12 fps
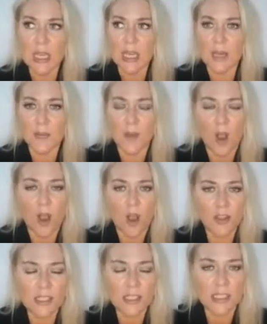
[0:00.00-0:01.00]

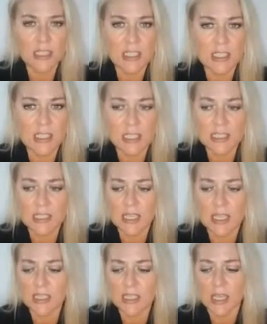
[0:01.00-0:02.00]
All the statistics
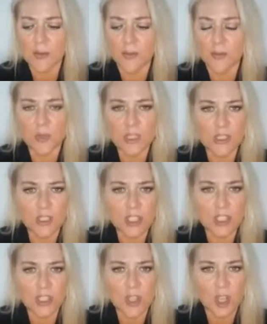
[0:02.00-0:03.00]
and
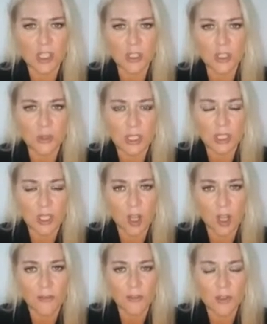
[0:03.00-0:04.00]
research is all included in
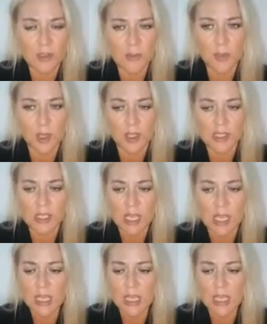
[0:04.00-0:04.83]
all of those books.